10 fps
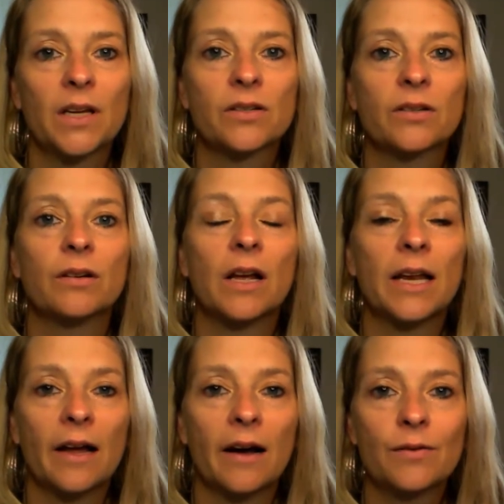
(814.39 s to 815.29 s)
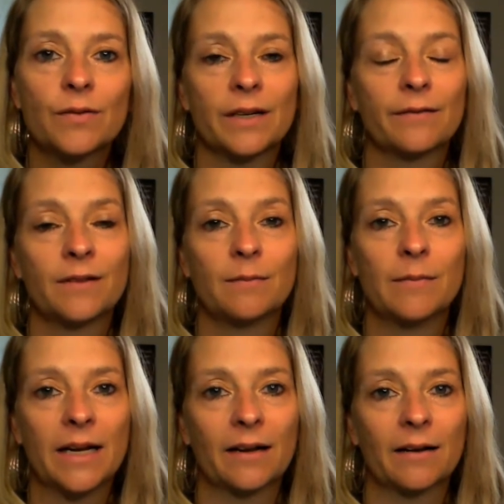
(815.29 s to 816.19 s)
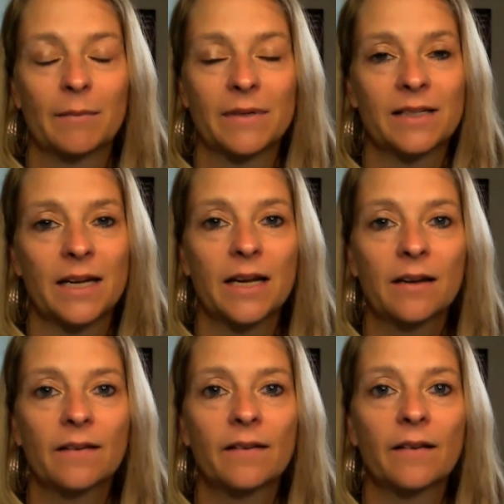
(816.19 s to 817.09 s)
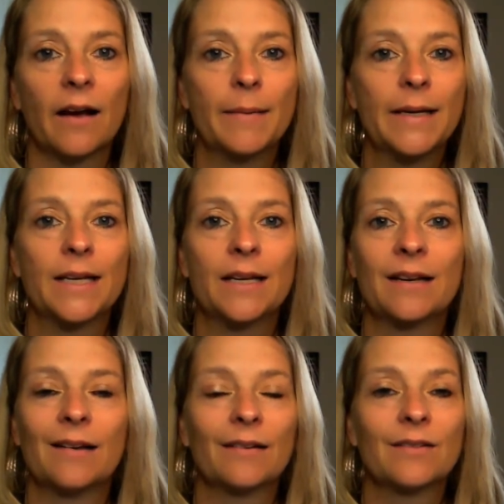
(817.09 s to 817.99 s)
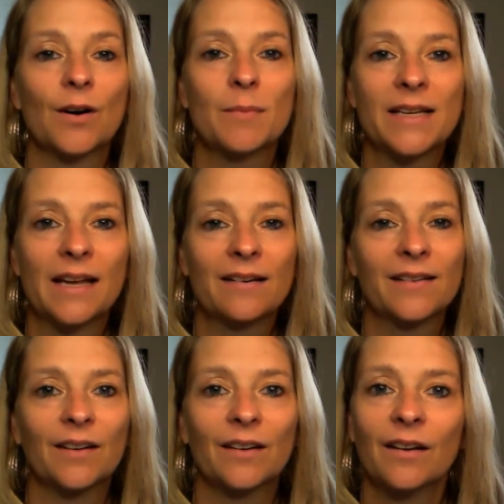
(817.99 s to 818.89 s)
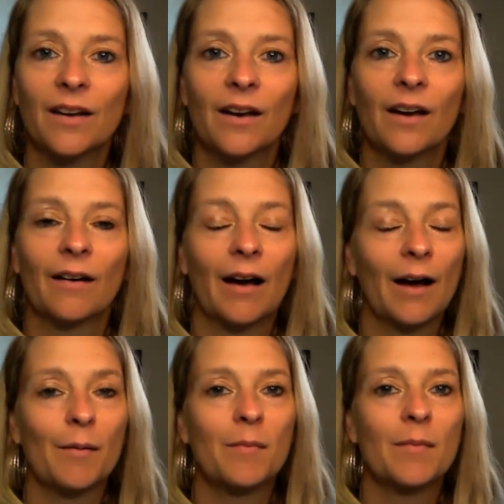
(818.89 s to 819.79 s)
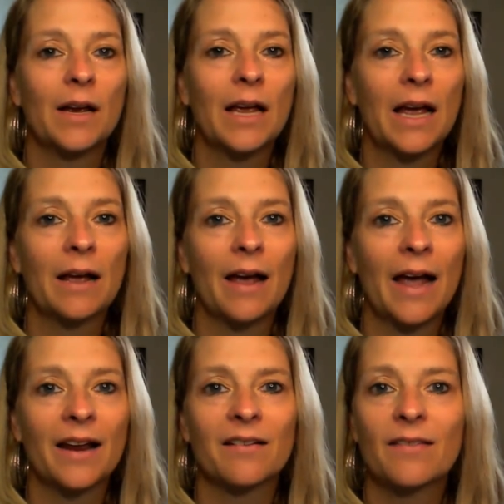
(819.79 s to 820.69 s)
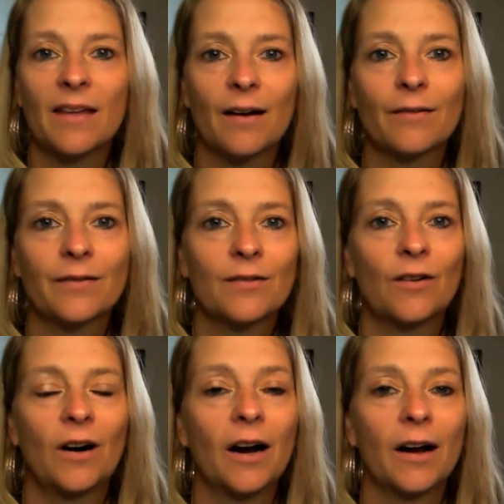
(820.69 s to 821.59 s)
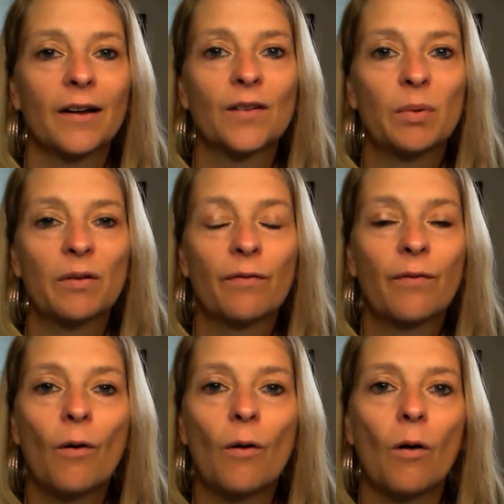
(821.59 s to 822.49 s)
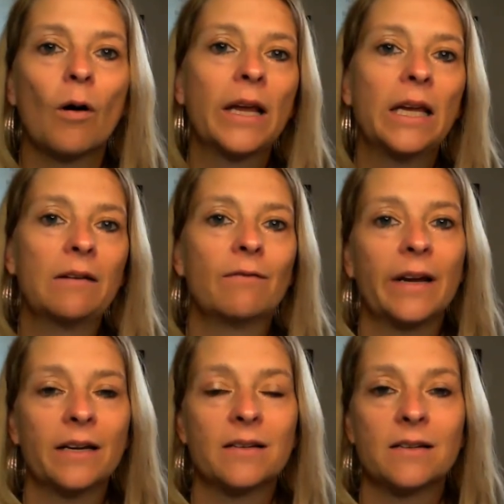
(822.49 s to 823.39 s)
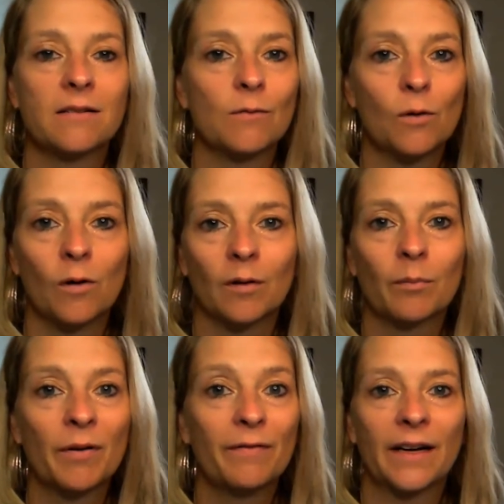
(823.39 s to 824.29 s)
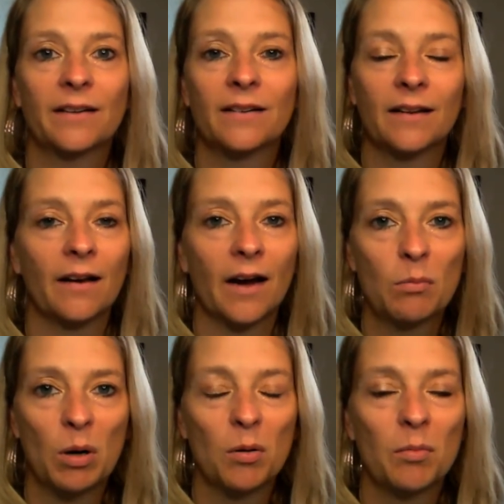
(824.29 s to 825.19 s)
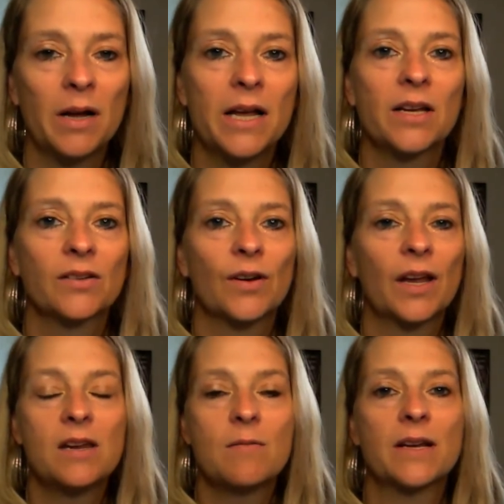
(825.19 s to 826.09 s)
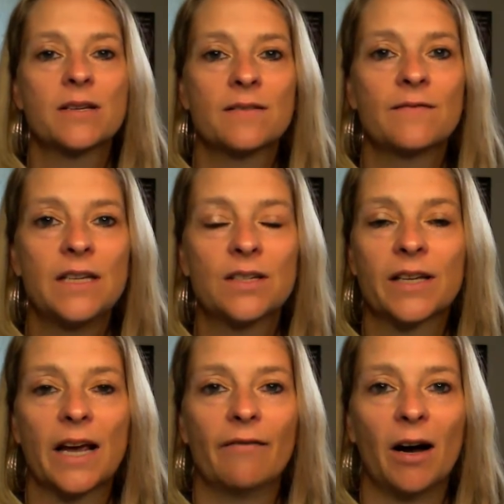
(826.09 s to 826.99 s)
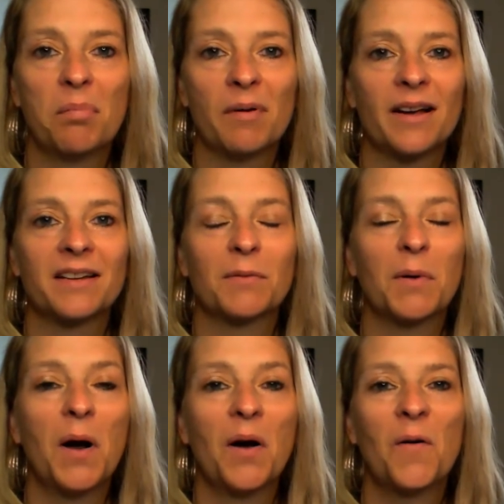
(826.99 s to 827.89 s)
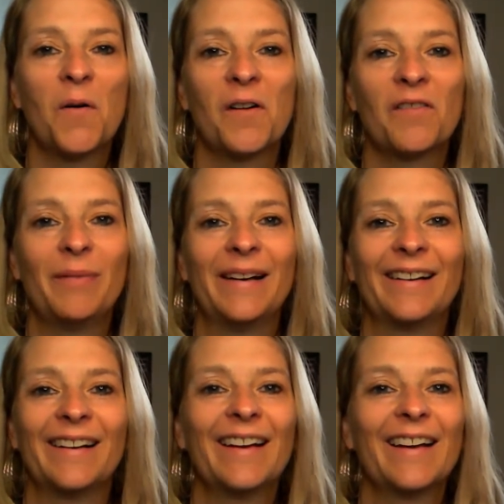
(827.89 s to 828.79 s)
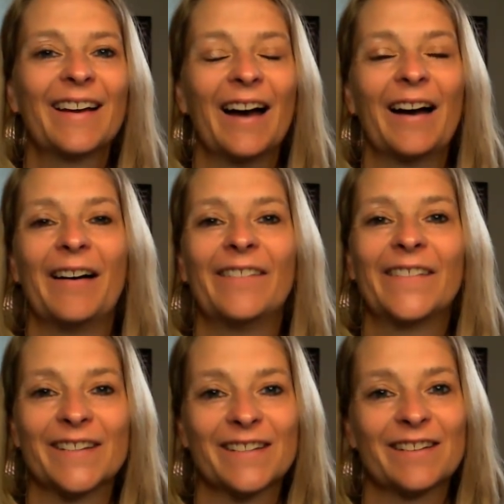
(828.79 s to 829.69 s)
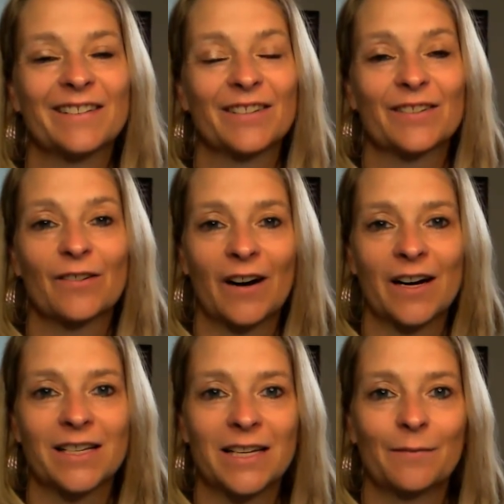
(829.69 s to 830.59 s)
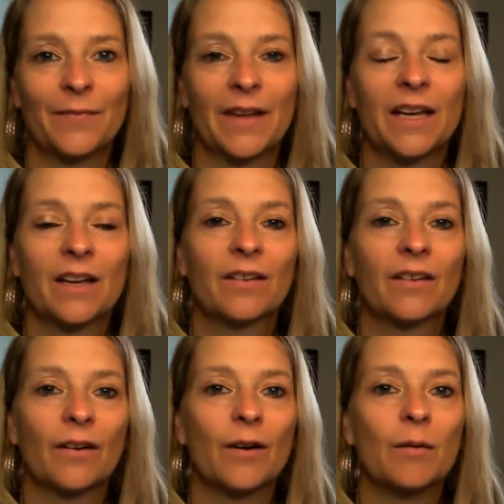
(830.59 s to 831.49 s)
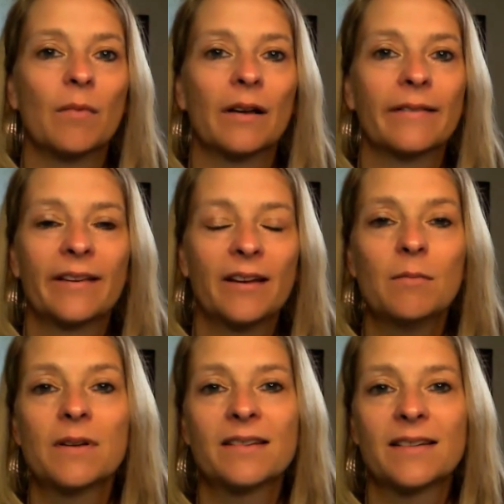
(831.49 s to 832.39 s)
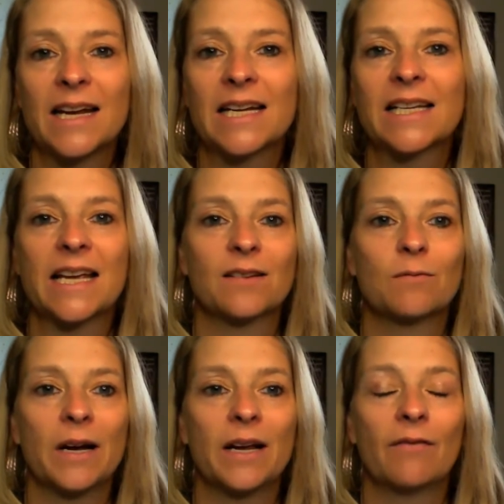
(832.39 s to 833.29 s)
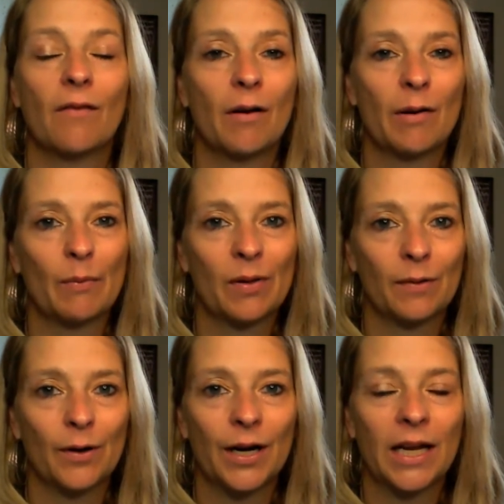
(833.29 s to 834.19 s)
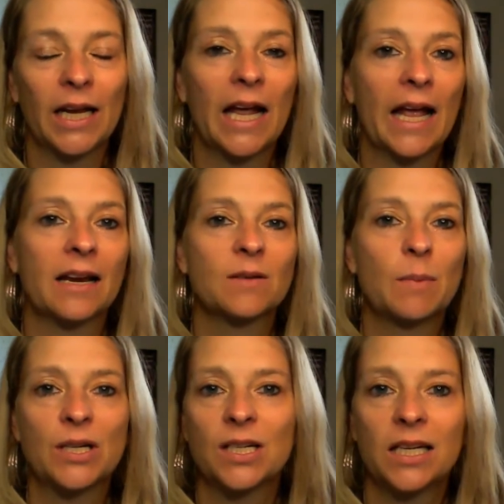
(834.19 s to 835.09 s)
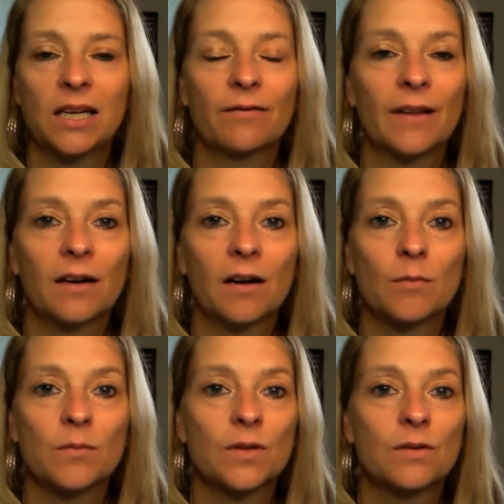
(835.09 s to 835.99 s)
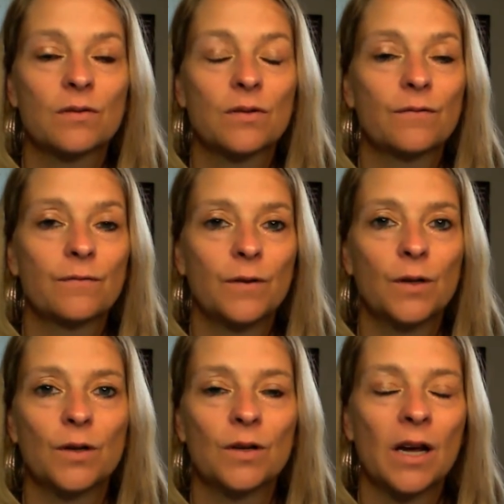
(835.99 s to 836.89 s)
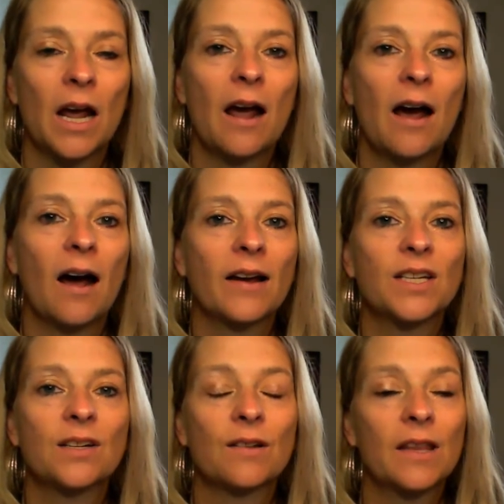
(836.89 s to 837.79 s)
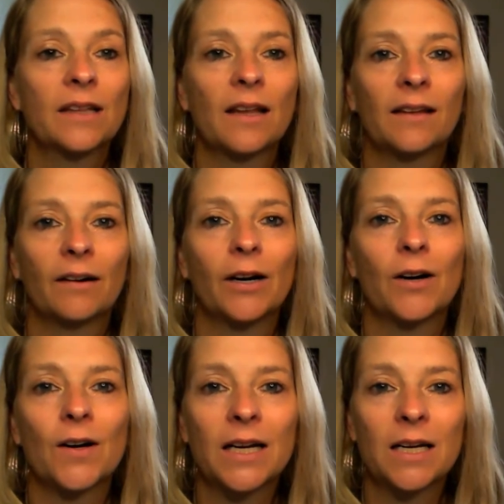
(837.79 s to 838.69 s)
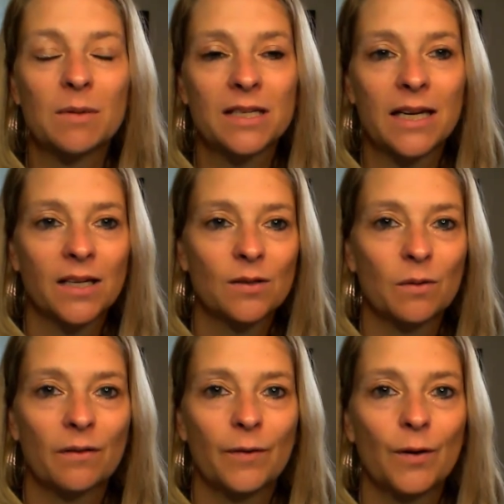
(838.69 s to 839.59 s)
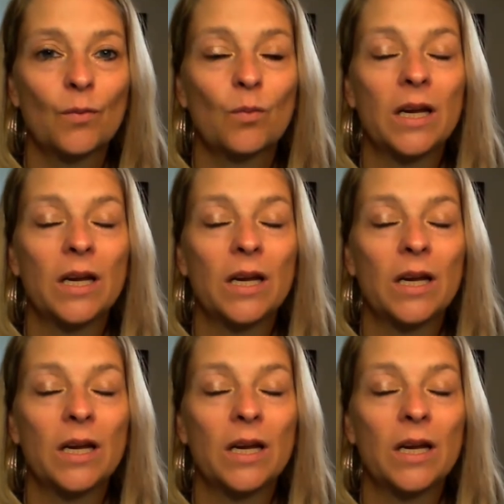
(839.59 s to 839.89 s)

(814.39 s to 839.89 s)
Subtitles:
So allow yourself to make mistakes. I mean, Thomas Edison had 1,000 tries before he invented or perfected the light bulb. So can you imagine if he just gave up? It would have been just crazy. So see mistakes as a way with learning, and especially if that comes to food. I actually don't think that there are any mistakes with food.